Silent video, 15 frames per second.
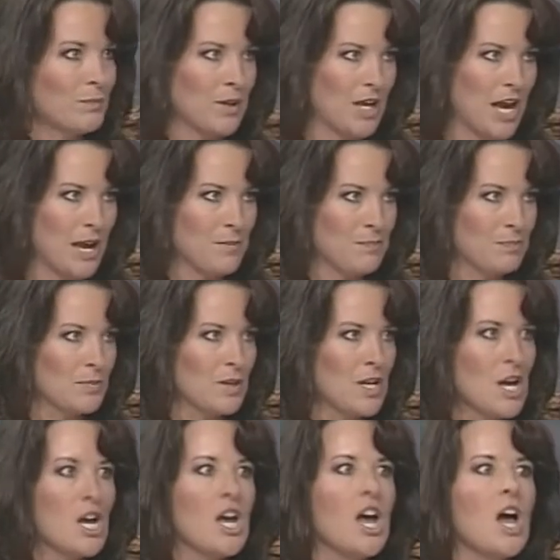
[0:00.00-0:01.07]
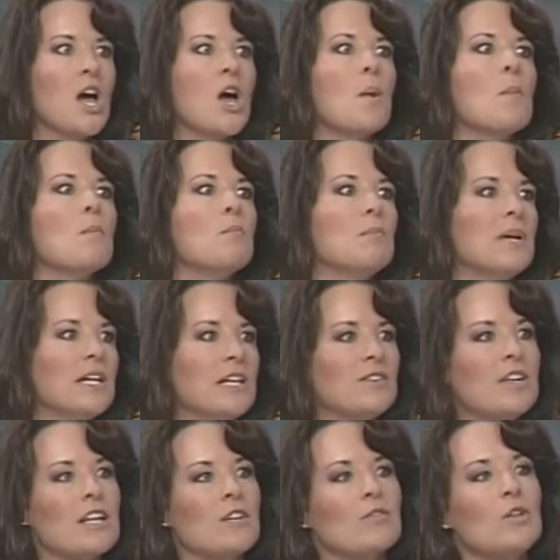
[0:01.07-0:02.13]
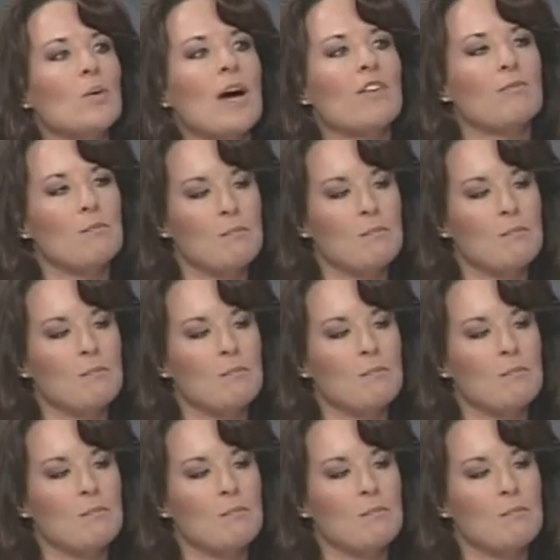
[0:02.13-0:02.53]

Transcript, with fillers: Okay? Okay. All right. Meaning that if you have